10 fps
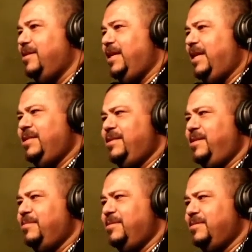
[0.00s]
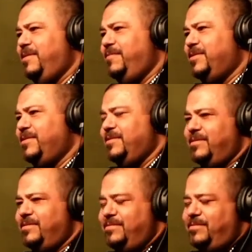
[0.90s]
he seemed to, even though
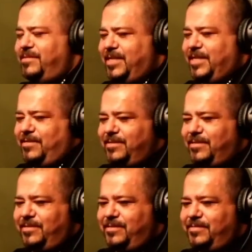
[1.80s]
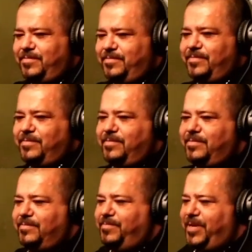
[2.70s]
she kind of
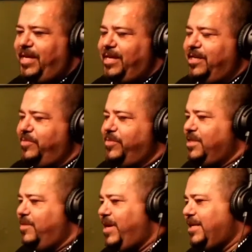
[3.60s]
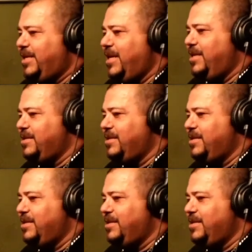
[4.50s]
painted him as the bad guy in the